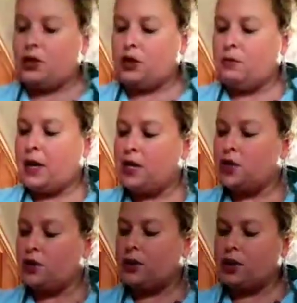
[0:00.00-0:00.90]
do make
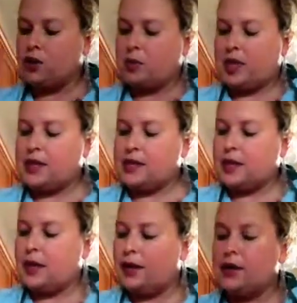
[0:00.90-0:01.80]
sure that your pizza
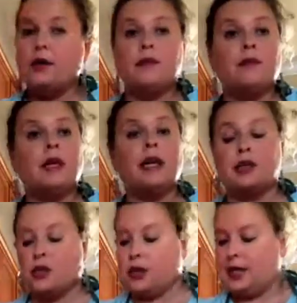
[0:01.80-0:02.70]
cutter
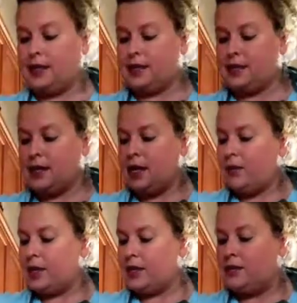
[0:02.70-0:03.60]
is greased,
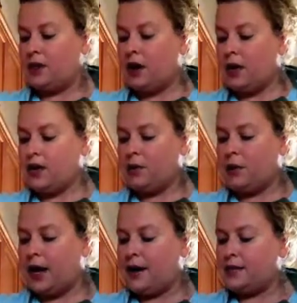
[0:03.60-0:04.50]
because if not, you
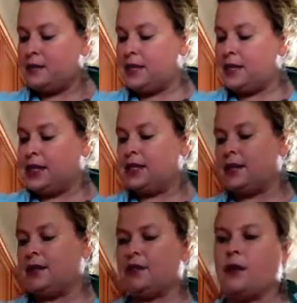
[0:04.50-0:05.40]
might have some sticky
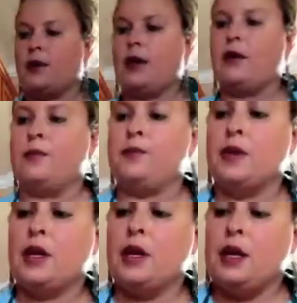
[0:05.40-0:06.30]
stuff going on.
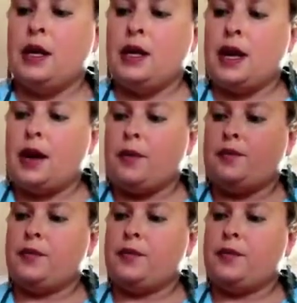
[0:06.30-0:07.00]
Now,